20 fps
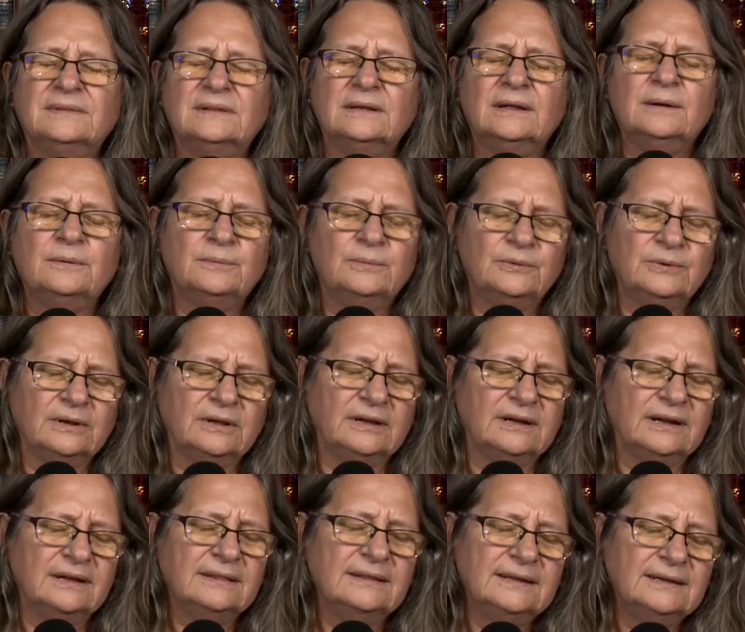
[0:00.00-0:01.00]
not
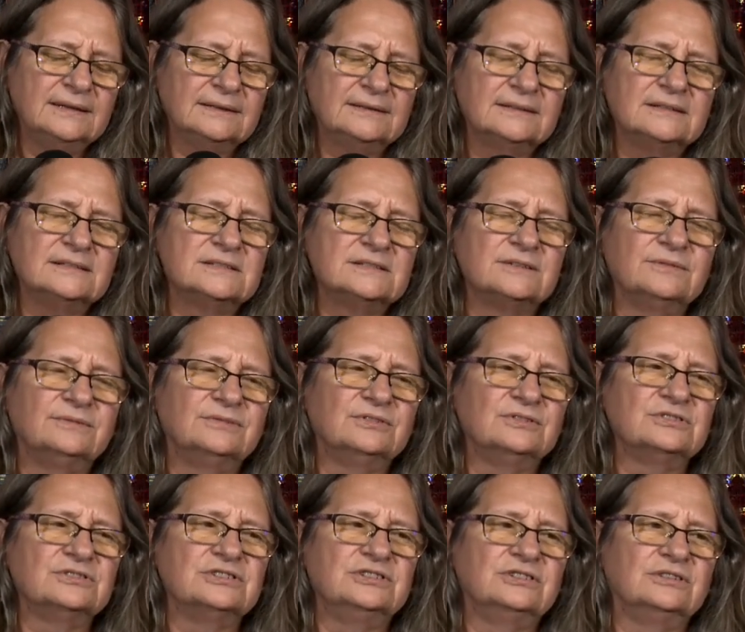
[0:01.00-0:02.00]
really. I think it's the
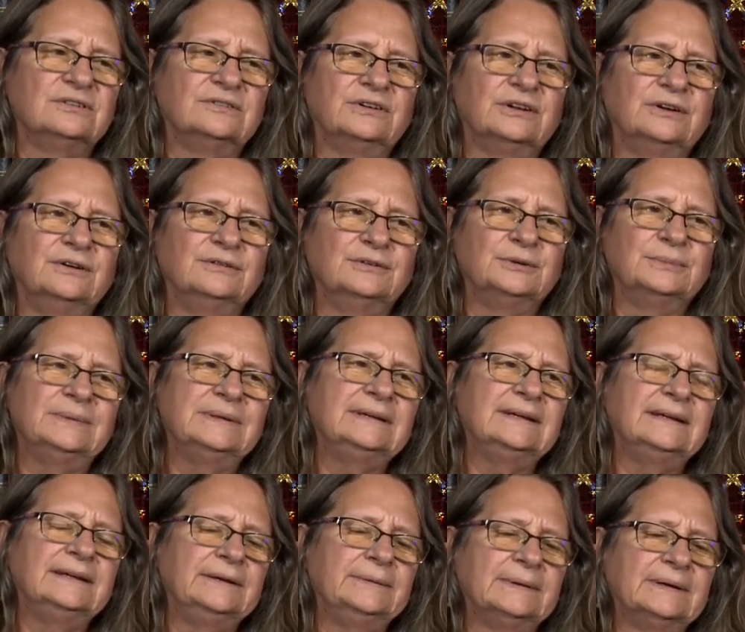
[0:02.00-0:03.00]
first year of COVID, but
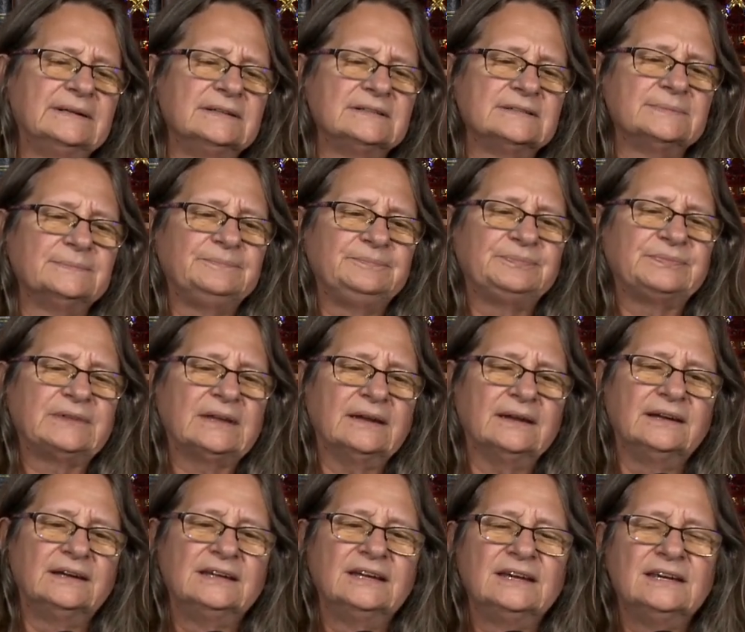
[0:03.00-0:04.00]
anyways,
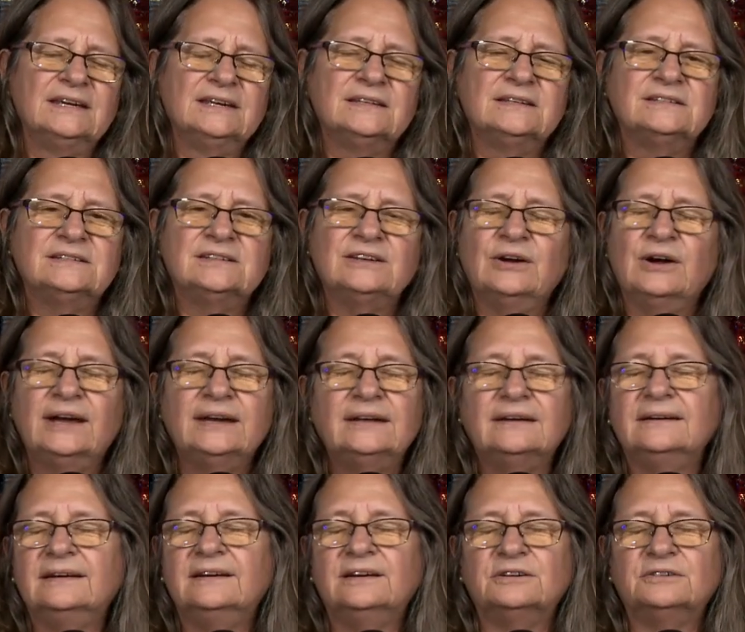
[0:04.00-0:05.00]
so I
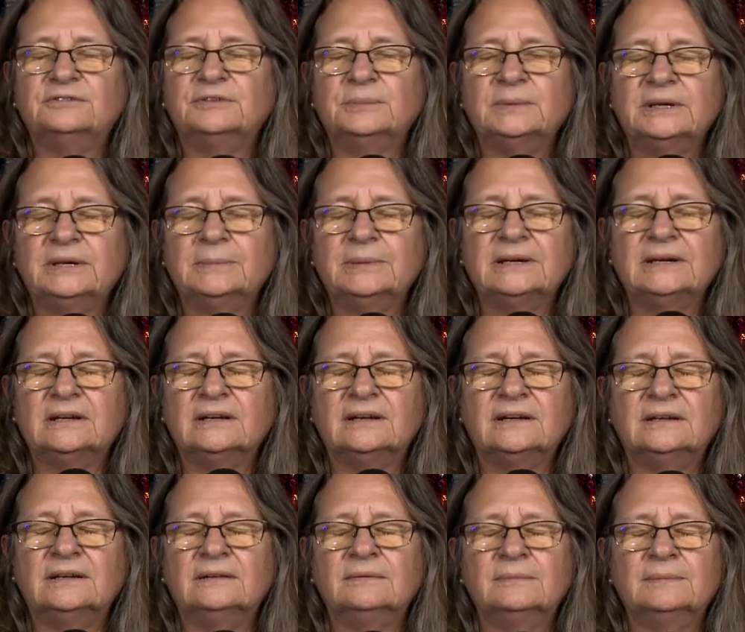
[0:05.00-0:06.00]
didn't hear from anybody,
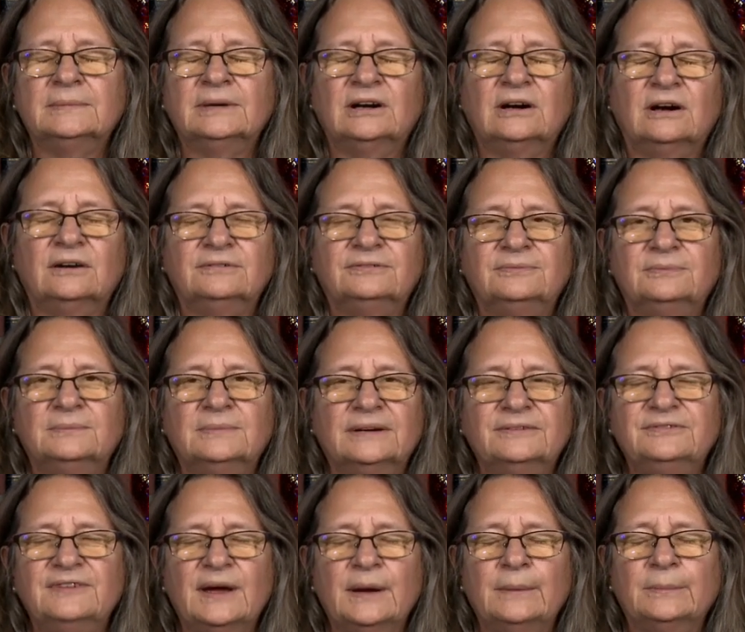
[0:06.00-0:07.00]
and my
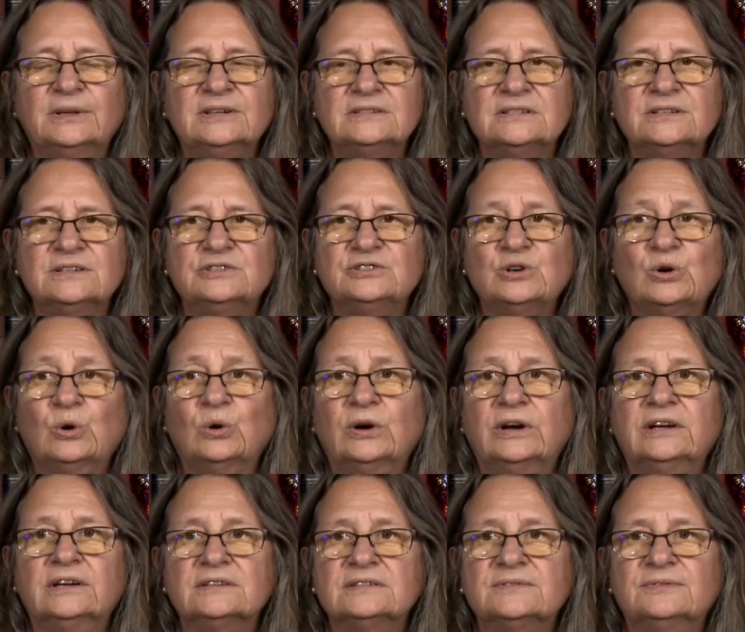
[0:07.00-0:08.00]
family's
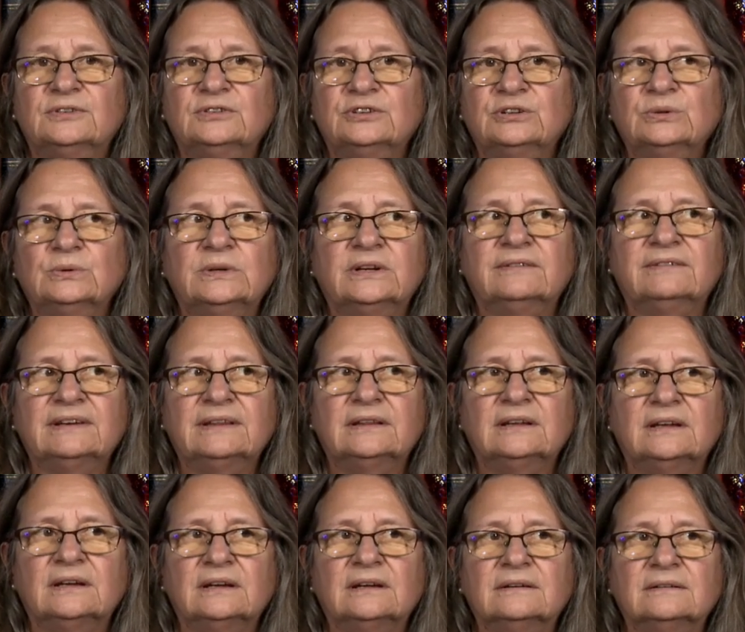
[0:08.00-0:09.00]
notorious for doing
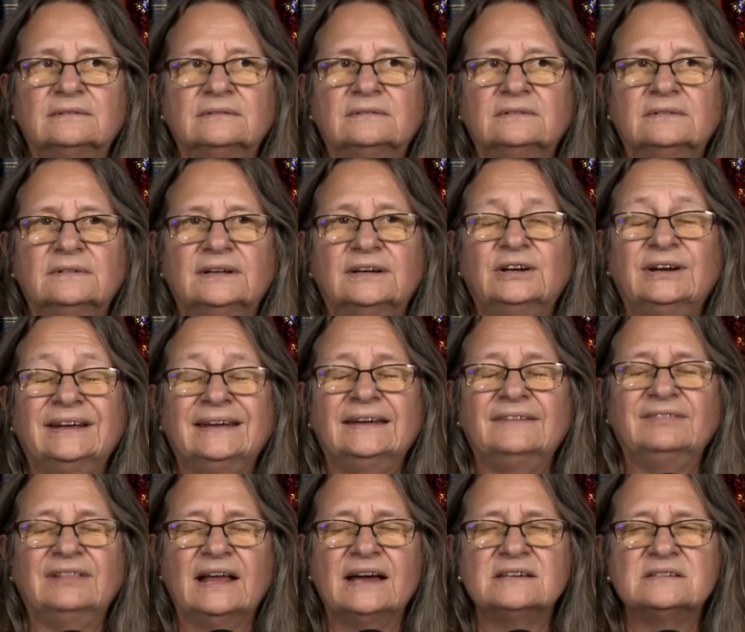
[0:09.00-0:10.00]
everything
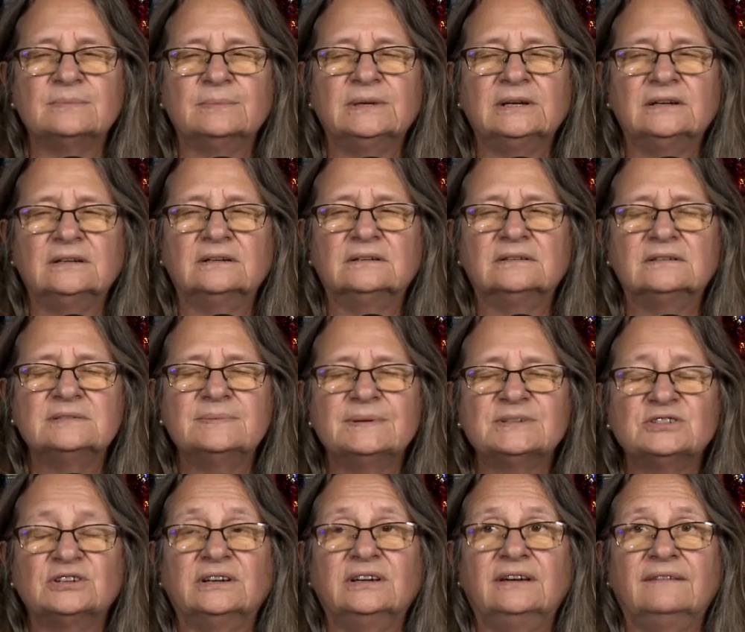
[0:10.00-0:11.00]
last minute,
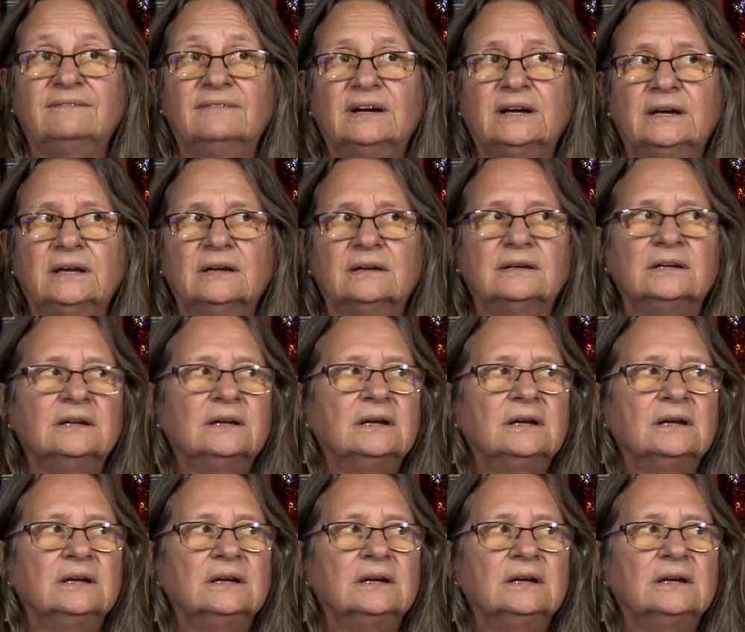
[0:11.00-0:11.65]
especially inviting.